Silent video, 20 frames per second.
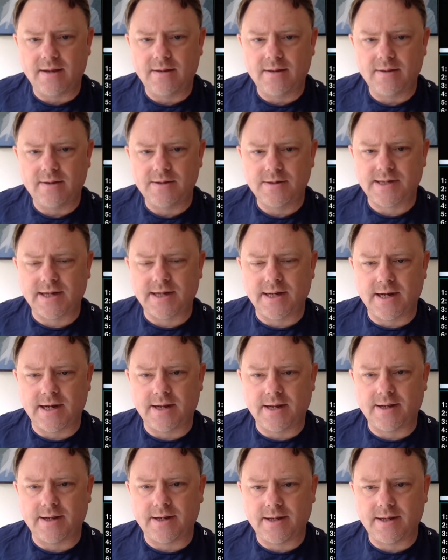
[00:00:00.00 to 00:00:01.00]
second
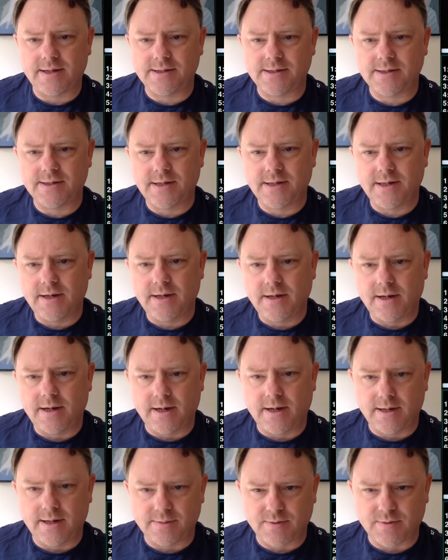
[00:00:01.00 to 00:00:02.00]
that is
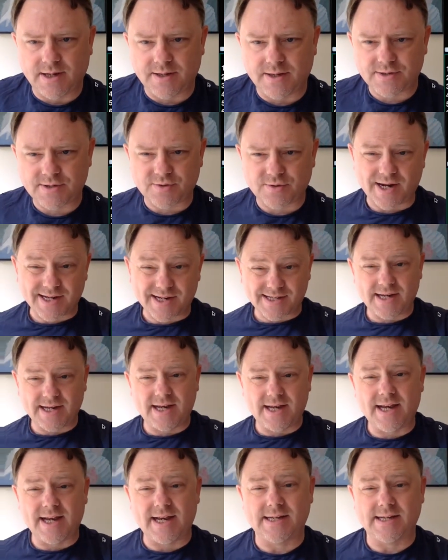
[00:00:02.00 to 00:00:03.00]
where the stress
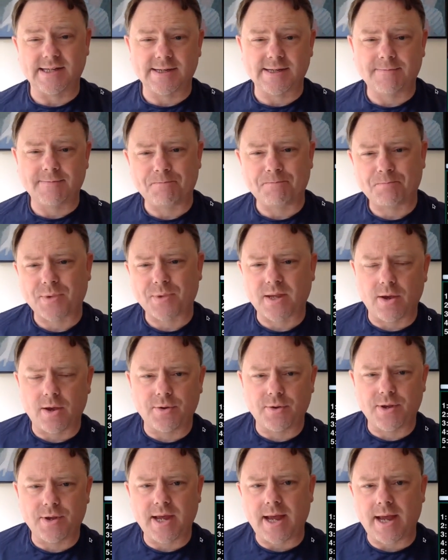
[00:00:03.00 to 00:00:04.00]
is.
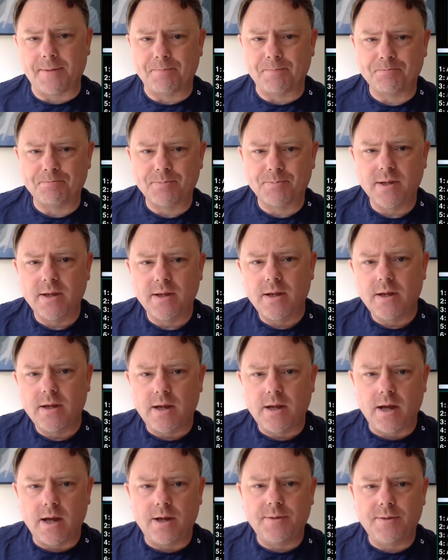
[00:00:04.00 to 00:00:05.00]
Okay,
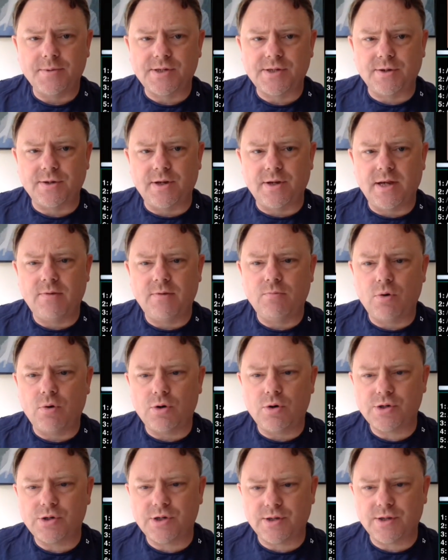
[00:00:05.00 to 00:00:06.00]
number 2, he
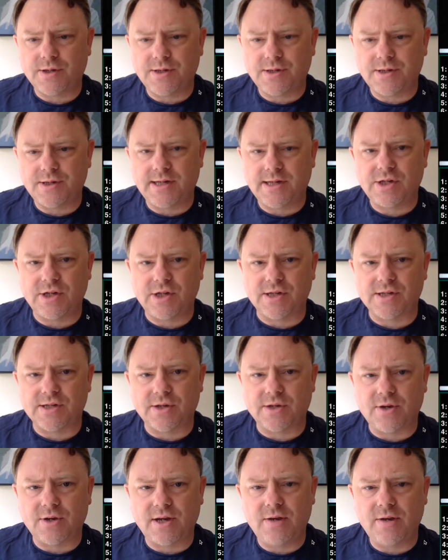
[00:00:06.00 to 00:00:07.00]
washed the dishes.
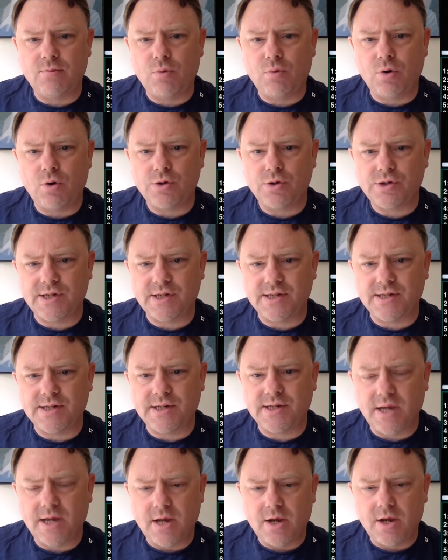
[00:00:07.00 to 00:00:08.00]
So he washed is
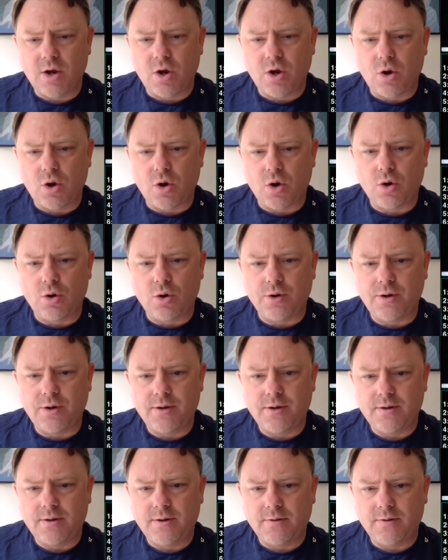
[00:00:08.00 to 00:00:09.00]

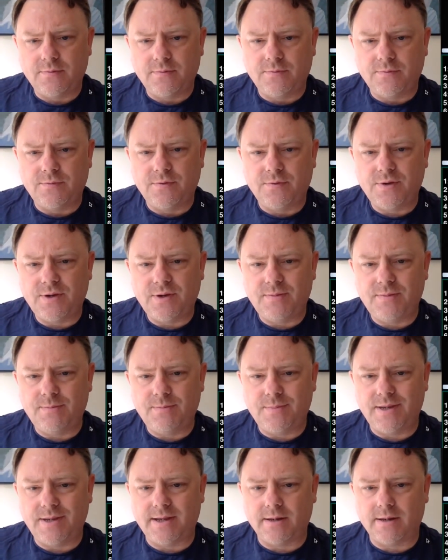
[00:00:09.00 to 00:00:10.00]
on
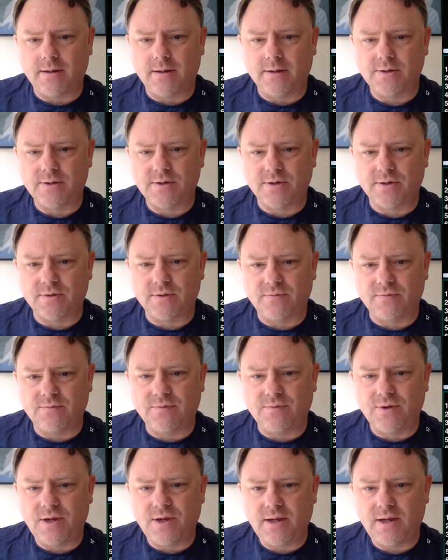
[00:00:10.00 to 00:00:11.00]
vymil. So
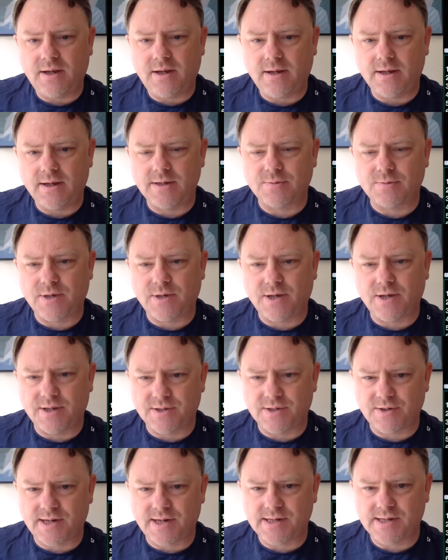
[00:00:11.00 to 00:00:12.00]
vy is where the
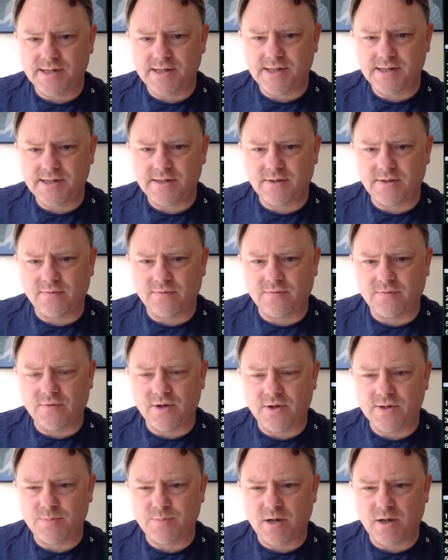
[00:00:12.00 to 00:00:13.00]
stress is, the
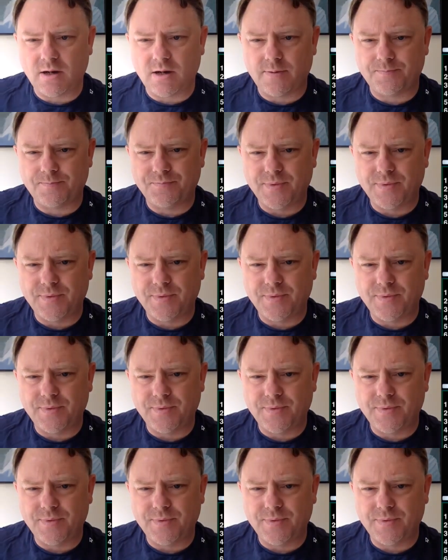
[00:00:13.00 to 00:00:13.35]
first part.